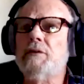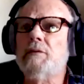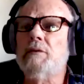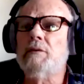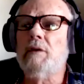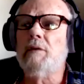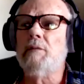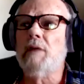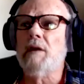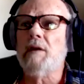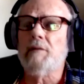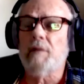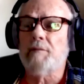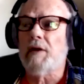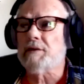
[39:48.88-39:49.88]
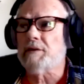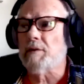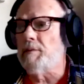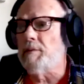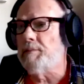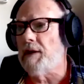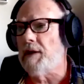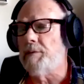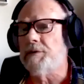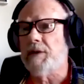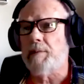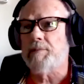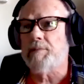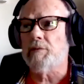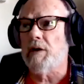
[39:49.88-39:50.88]
You, uh, matter of fact, I've been playing with
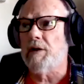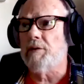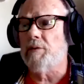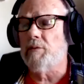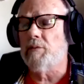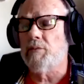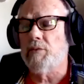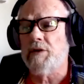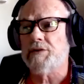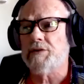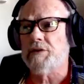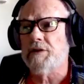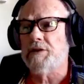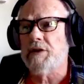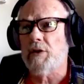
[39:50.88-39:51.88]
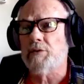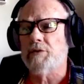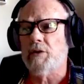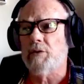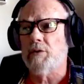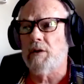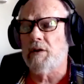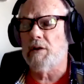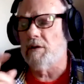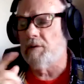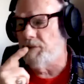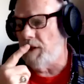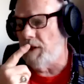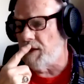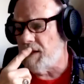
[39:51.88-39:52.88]
April Wine recently, uh,
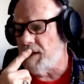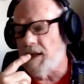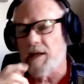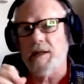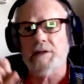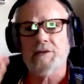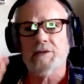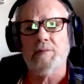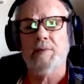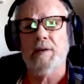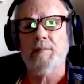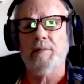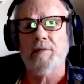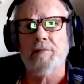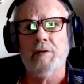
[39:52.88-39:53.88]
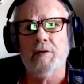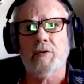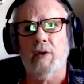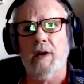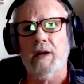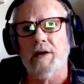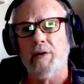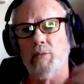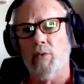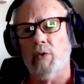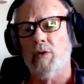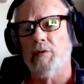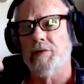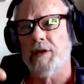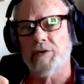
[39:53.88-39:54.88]
dedicating it to the people of Ukraine, the
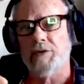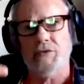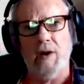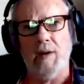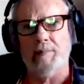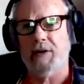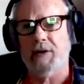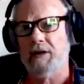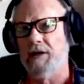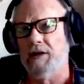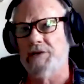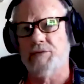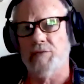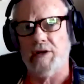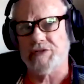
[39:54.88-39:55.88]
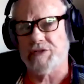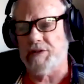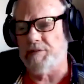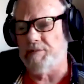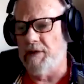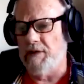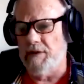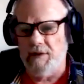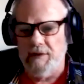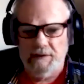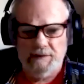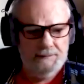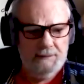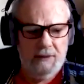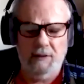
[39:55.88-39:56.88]
war over there. Drop your guns, Russia,
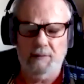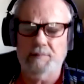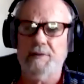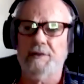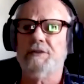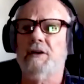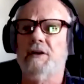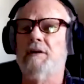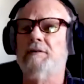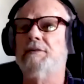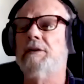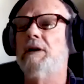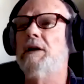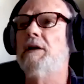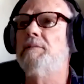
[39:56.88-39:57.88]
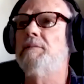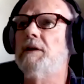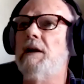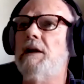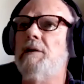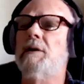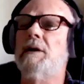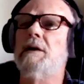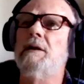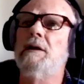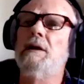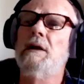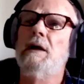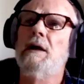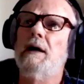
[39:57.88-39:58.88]
you know, piss off. Um, but anyway,
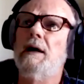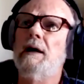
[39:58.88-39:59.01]
yeah.